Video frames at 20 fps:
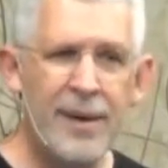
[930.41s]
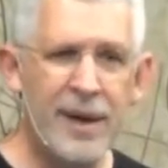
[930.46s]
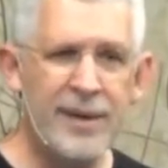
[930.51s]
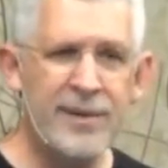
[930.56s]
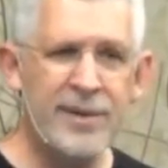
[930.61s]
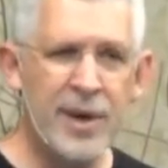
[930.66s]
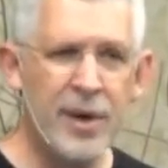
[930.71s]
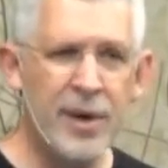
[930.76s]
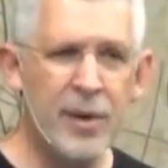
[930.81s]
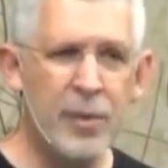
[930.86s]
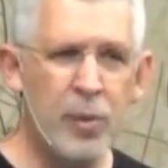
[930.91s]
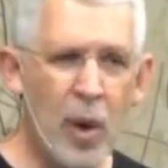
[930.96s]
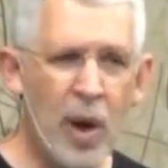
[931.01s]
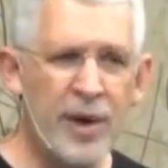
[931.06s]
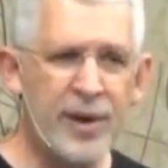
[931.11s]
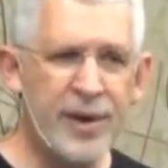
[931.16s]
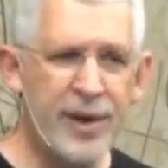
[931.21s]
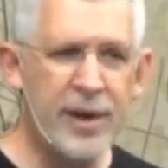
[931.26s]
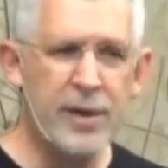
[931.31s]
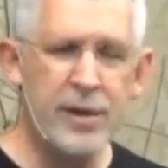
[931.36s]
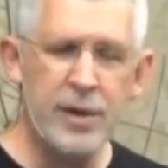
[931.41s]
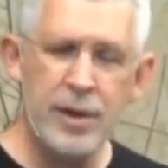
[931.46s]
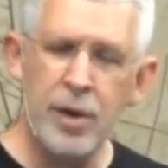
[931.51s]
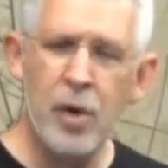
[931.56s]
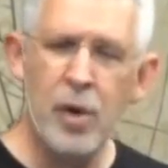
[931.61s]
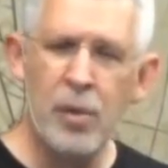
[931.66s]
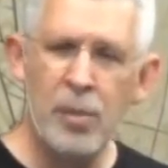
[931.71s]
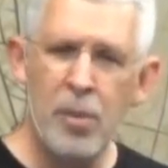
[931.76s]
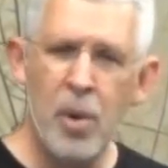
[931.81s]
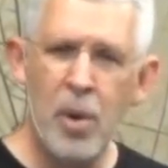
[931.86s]
I started wanting to
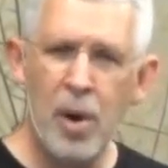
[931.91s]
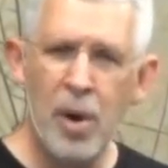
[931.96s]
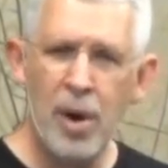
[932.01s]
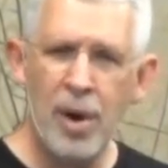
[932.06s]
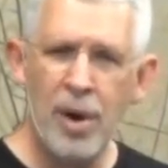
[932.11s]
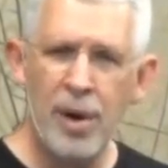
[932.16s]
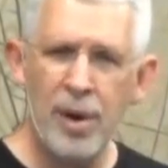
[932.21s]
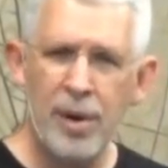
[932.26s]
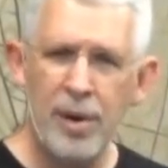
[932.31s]
know more.